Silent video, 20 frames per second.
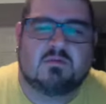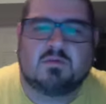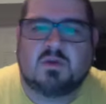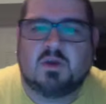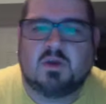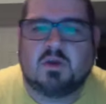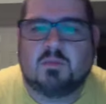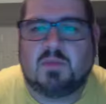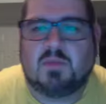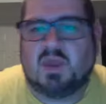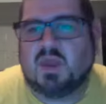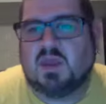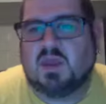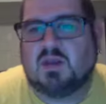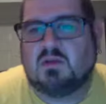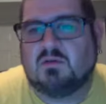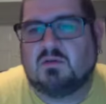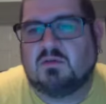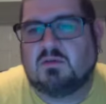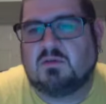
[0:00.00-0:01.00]
go to
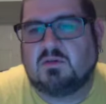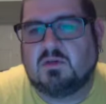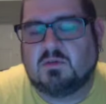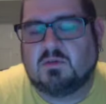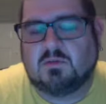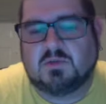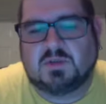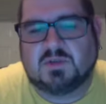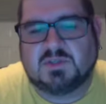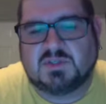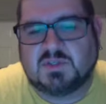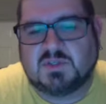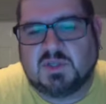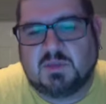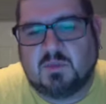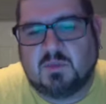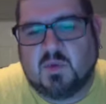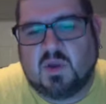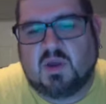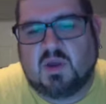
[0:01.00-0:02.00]
bed and you don't really
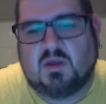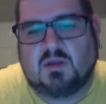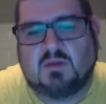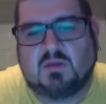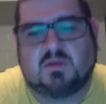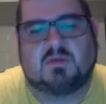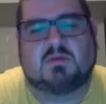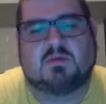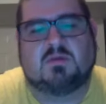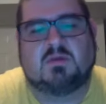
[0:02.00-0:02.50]
sleep well and